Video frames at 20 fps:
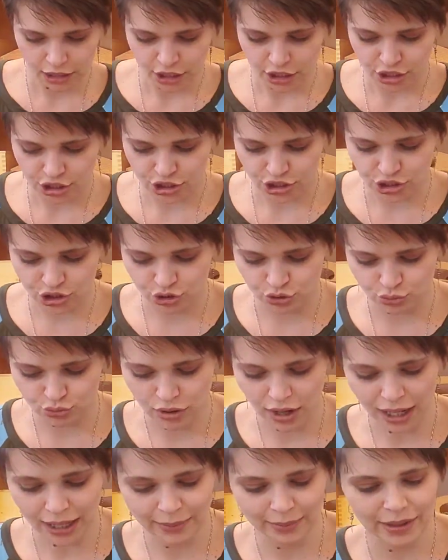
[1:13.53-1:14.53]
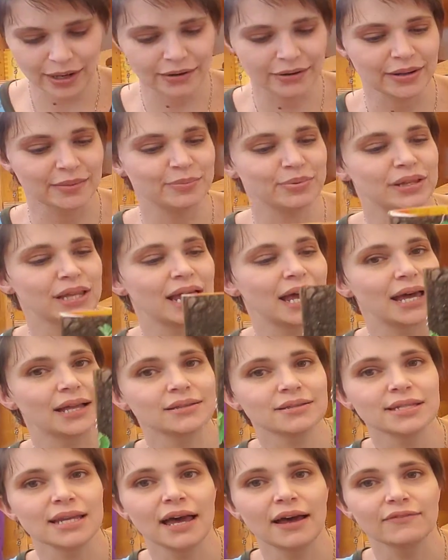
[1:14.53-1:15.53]
Strawberry
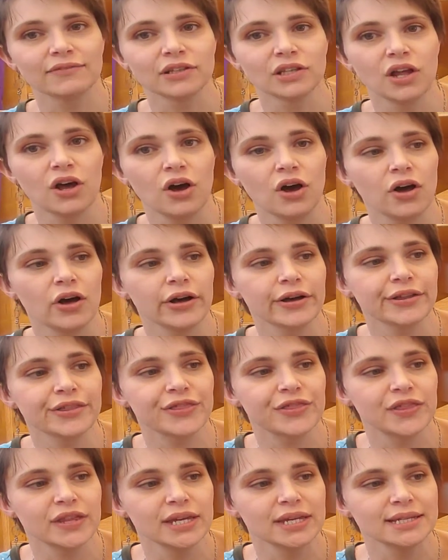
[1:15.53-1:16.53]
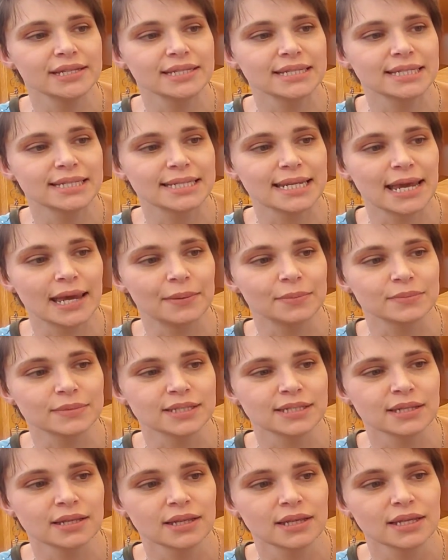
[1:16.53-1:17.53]
plants have long, thin
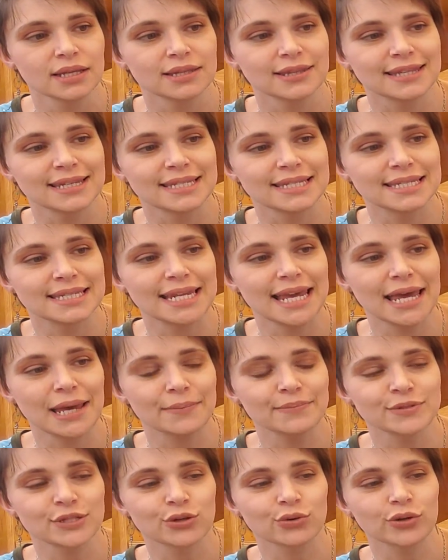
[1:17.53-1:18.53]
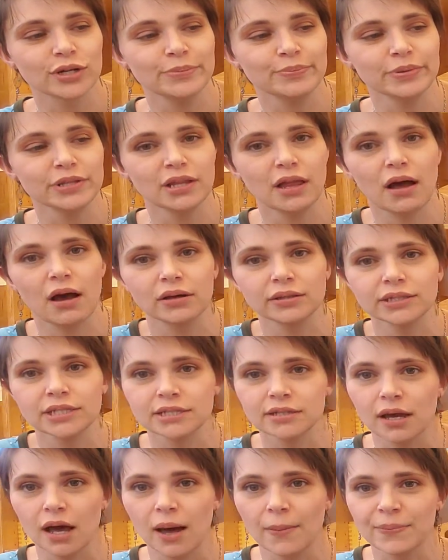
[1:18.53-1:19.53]
stems. The stems creep along the
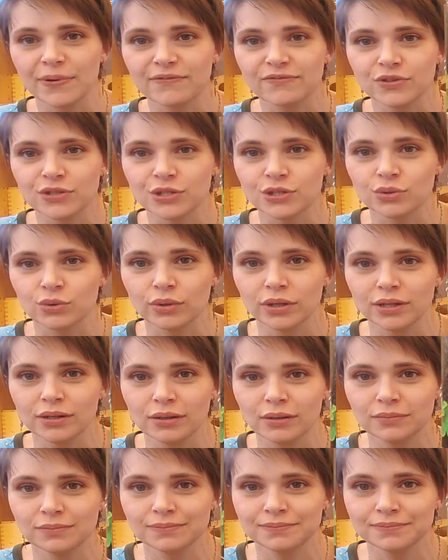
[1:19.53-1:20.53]
top of the soil.